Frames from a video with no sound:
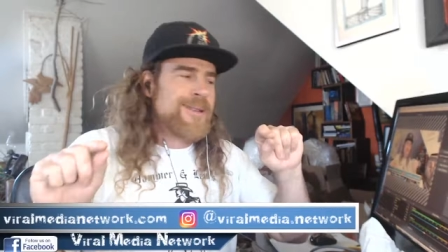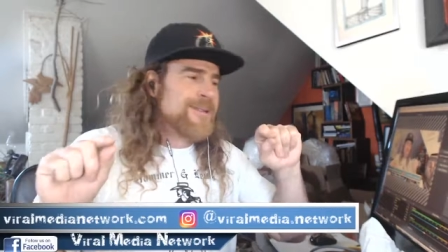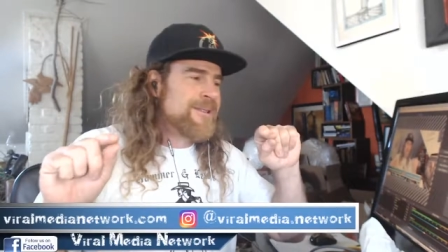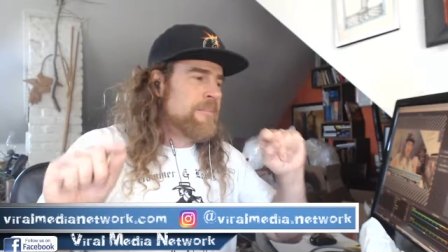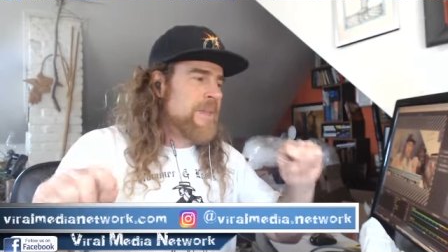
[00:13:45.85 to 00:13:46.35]

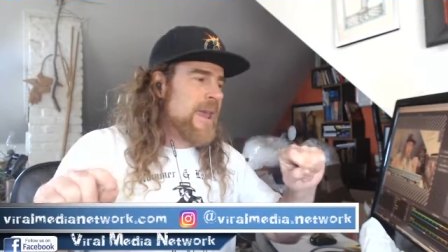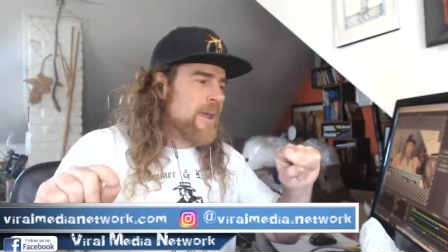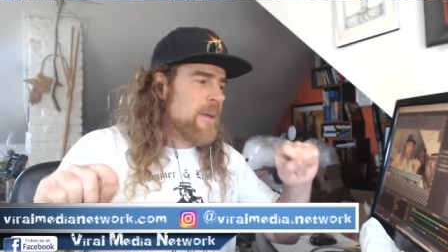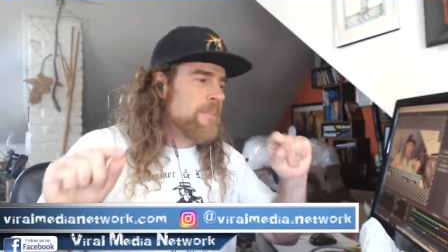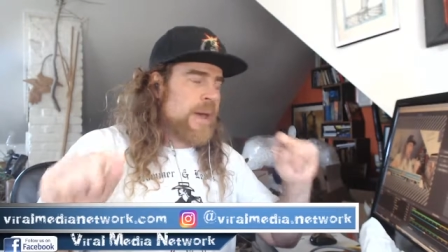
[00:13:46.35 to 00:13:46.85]
to
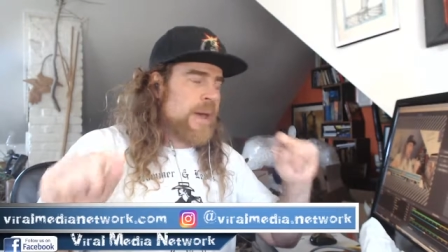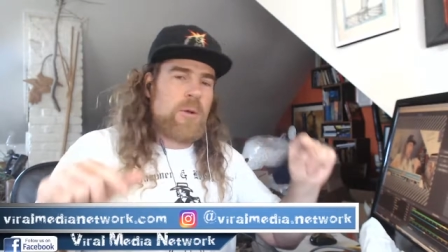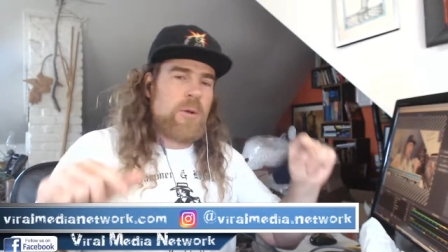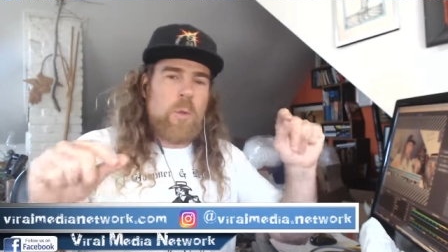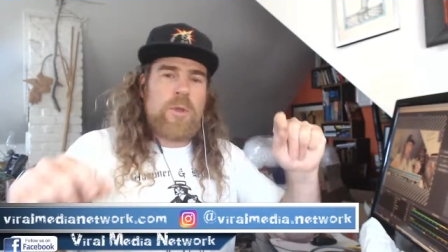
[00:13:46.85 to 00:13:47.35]
make better
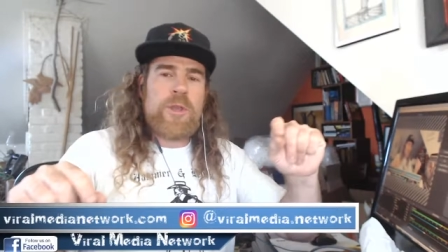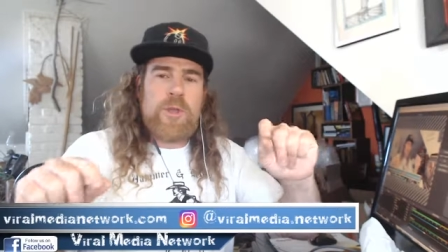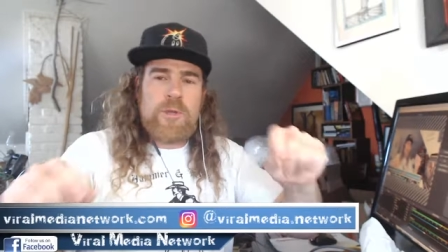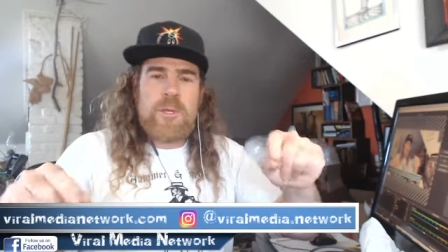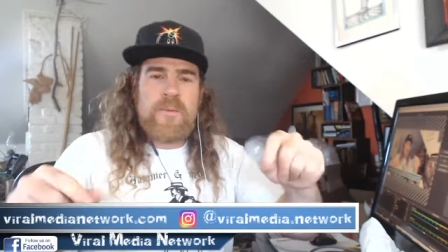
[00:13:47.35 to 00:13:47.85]

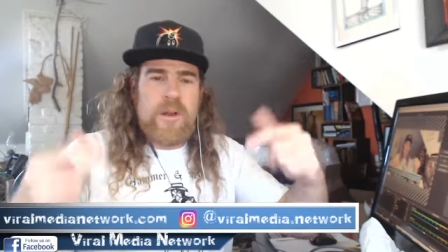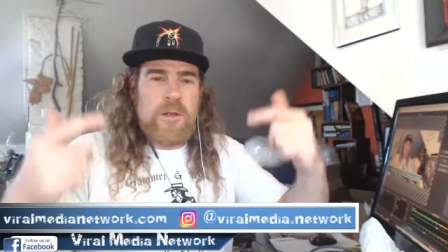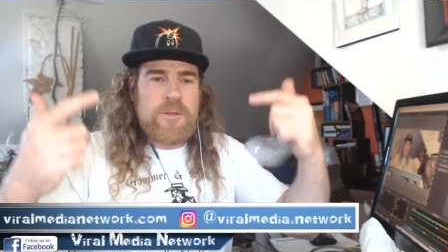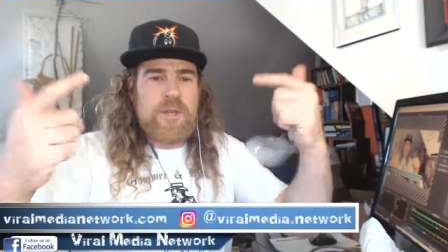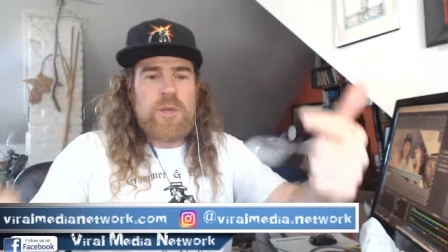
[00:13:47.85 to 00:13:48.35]
YouTube videos
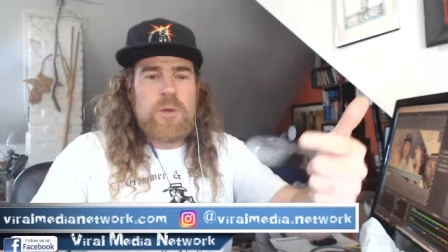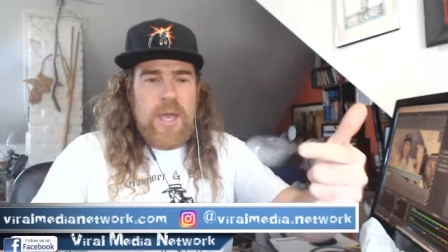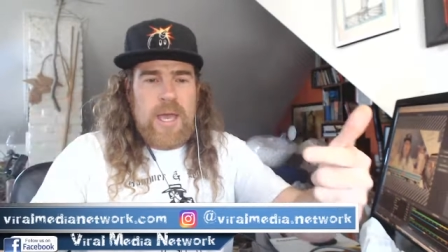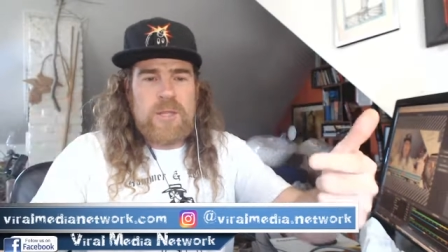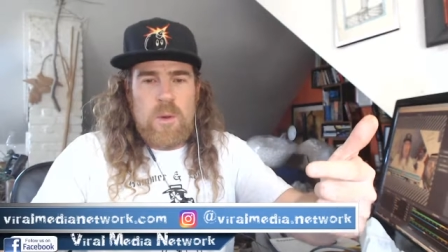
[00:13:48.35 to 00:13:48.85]
that you
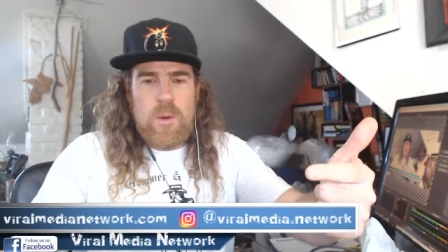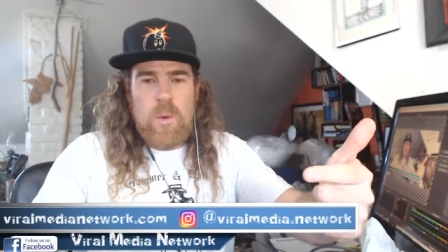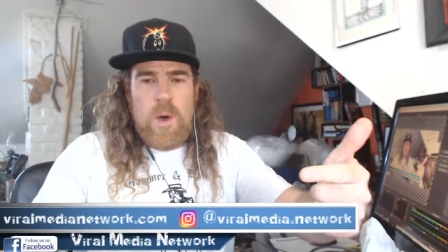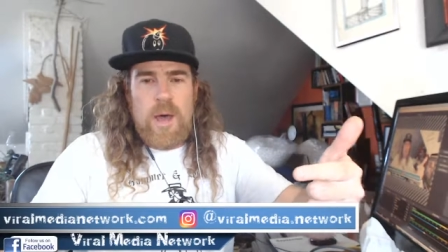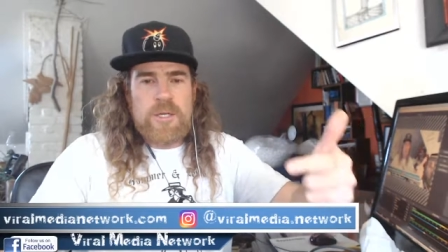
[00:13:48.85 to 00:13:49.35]
guys want to
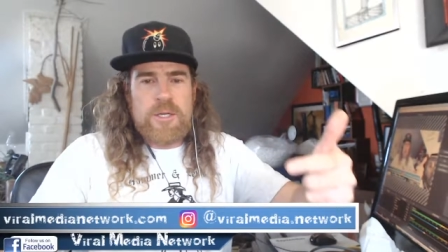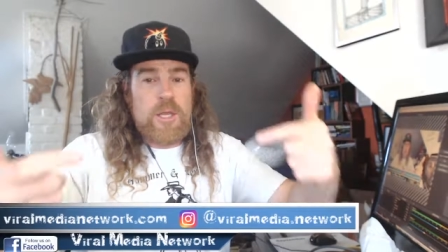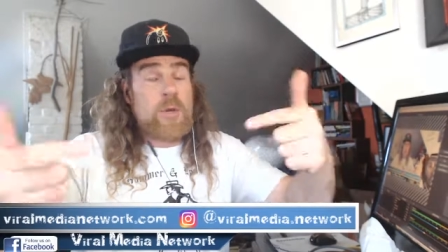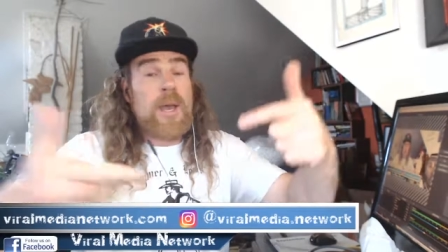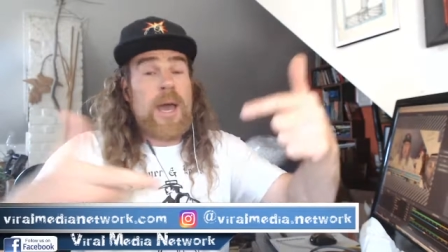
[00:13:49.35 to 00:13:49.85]
watch, that
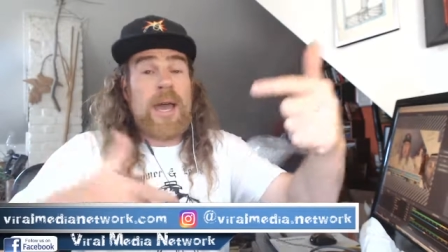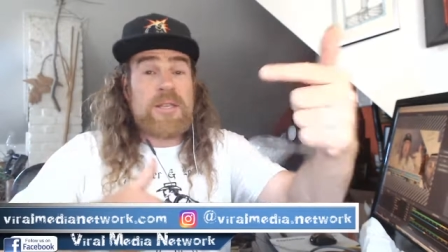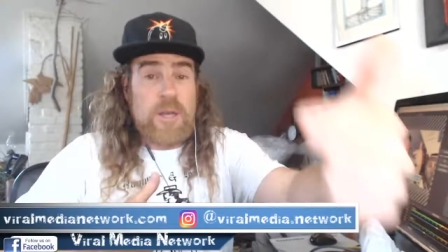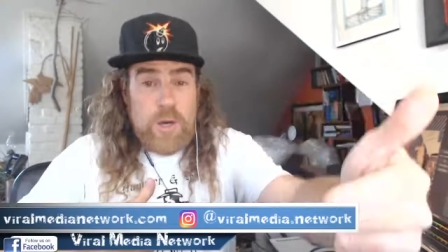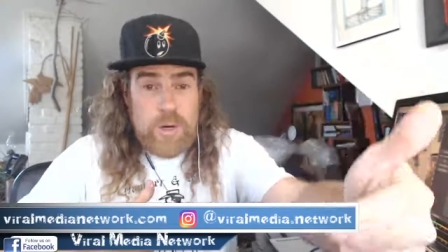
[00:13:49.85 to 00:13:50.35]
you guys
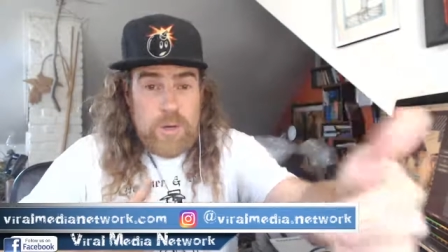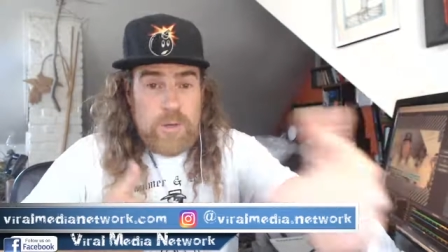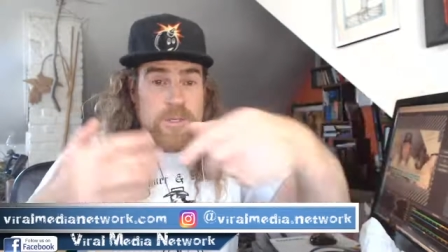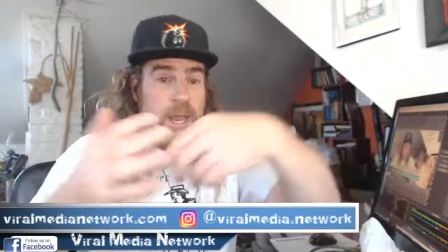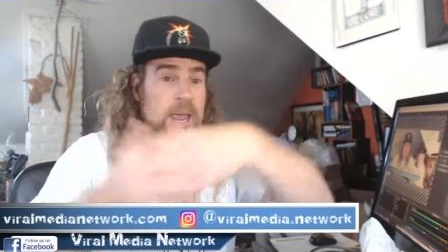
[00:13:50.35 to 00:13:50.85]
and
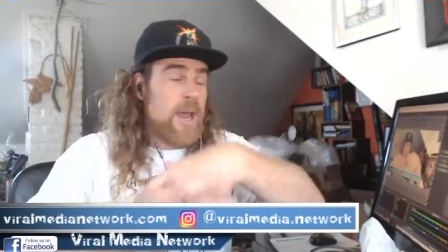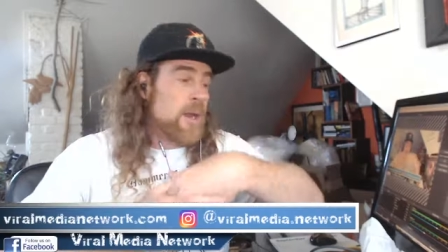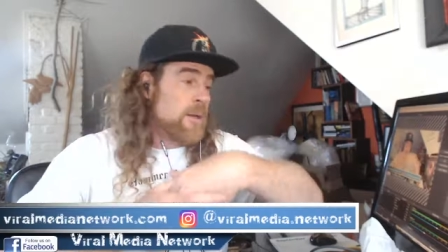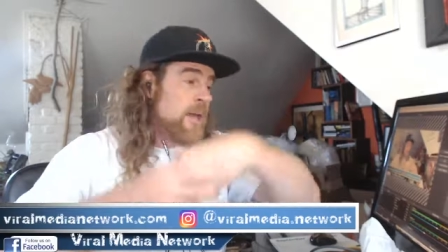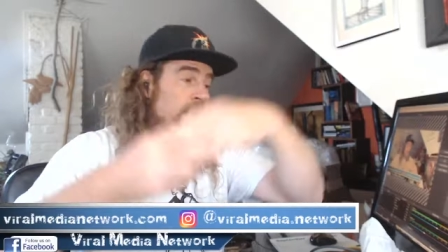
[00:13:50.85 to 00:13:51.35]
girls
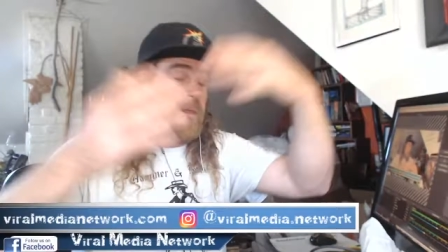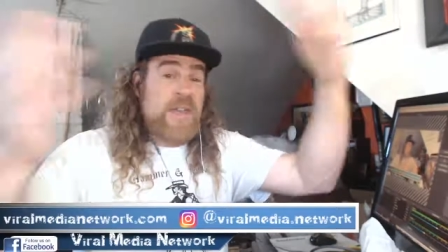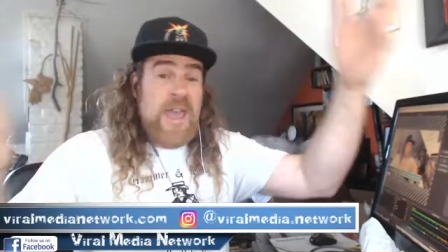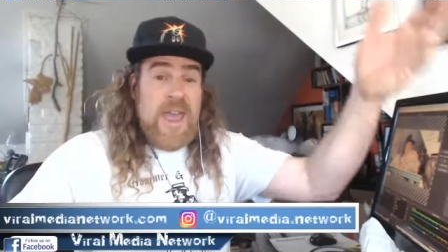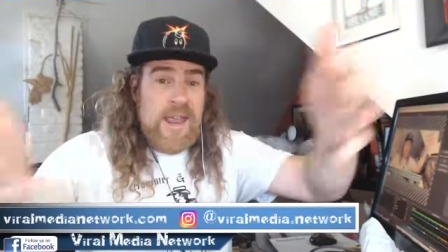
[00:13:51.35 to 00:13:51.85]
and and
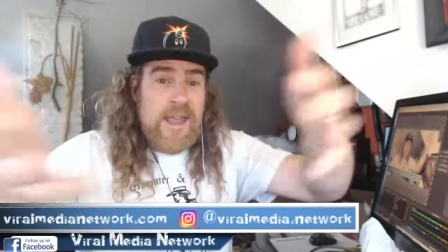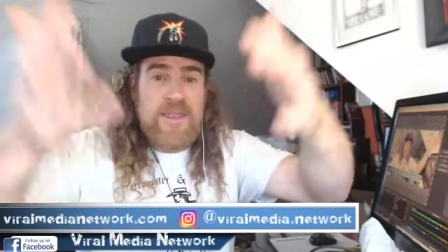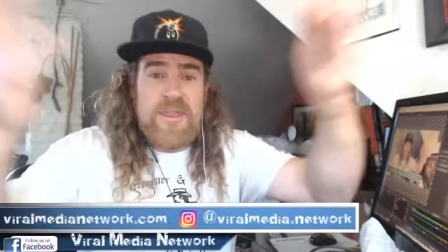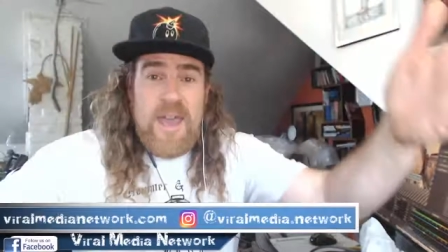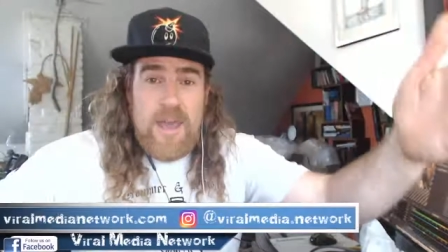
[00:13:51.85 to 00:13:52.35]
they
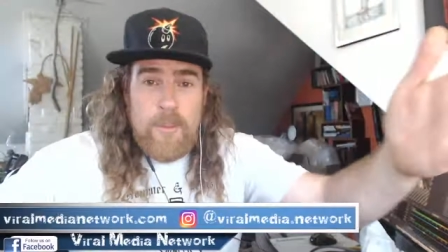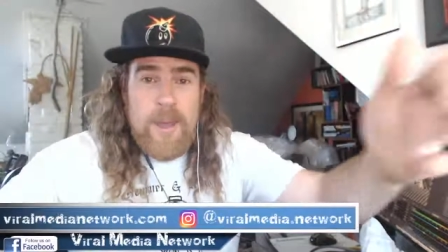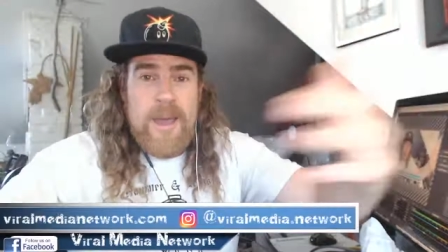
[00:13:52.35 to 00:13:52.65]
and them